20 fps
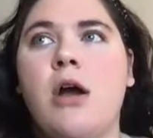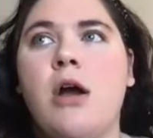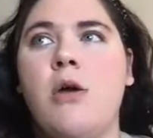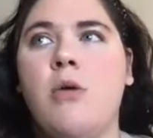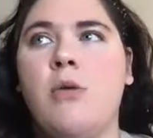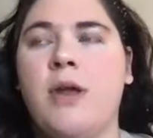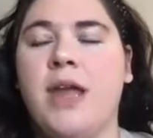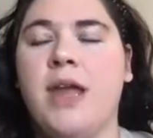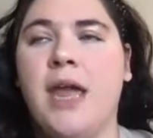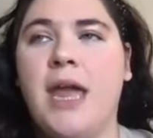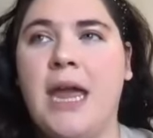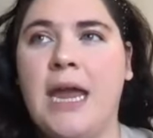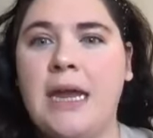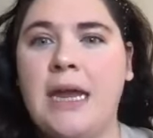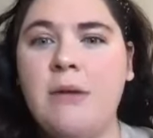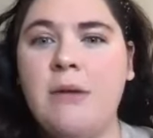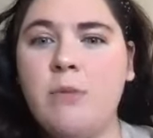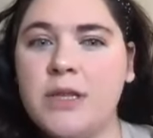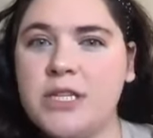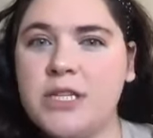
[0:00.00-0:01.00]

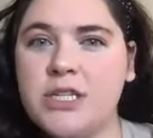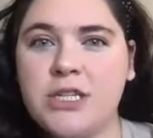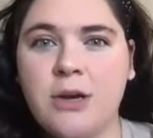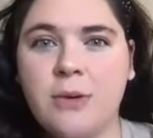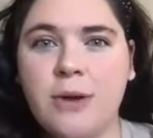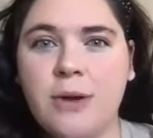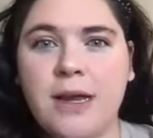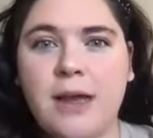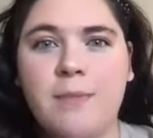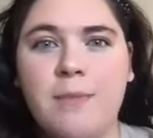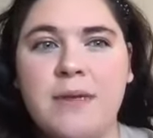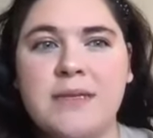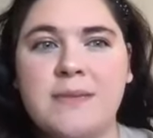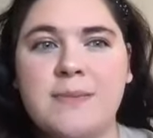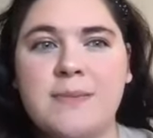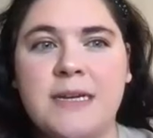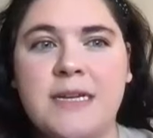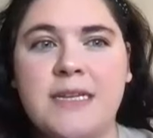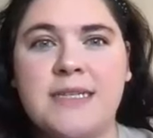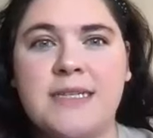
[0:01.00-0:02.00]
okay with showing up as
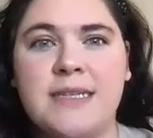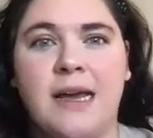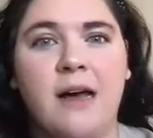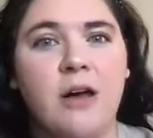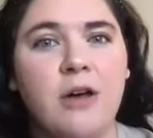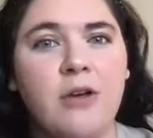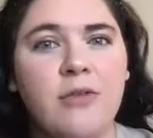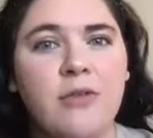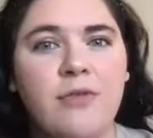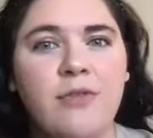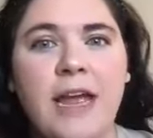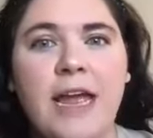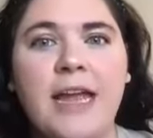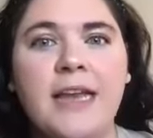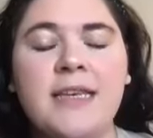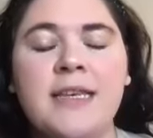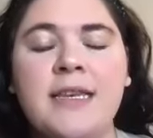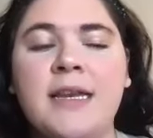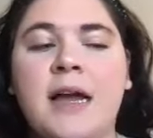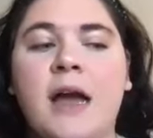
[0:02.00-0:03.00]
myself
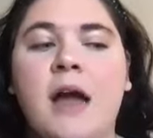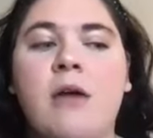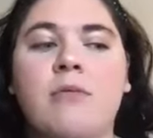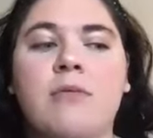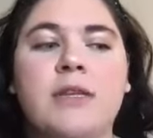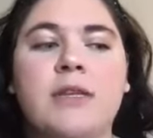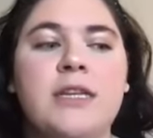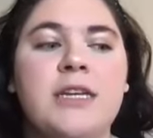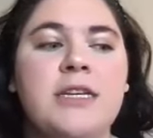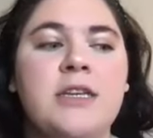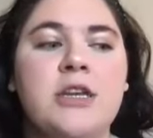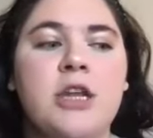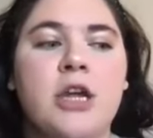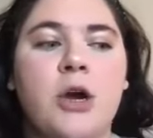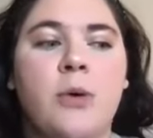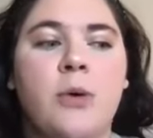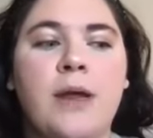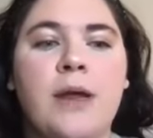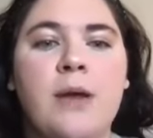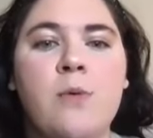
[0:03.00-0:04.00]
and not really
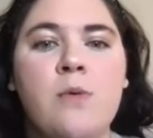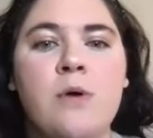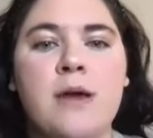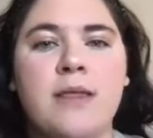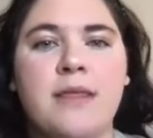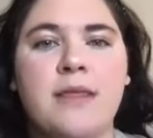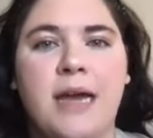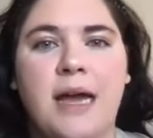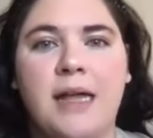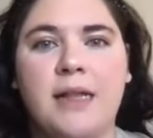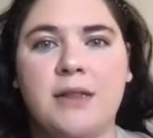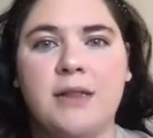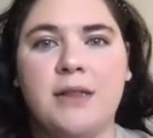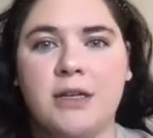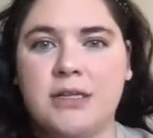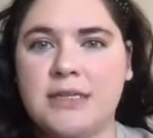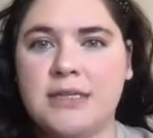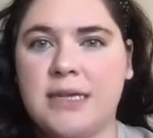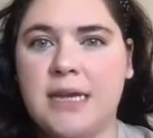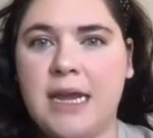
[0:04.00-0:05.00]
knowing what that
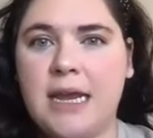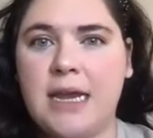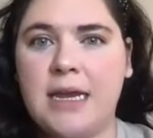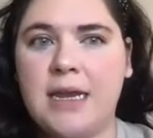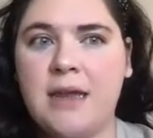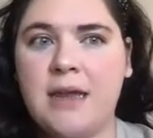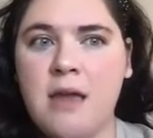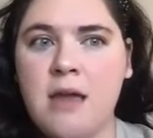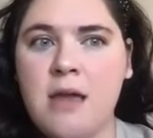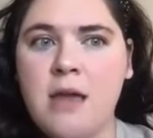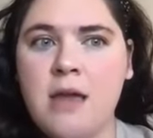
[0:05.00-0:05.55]
looked like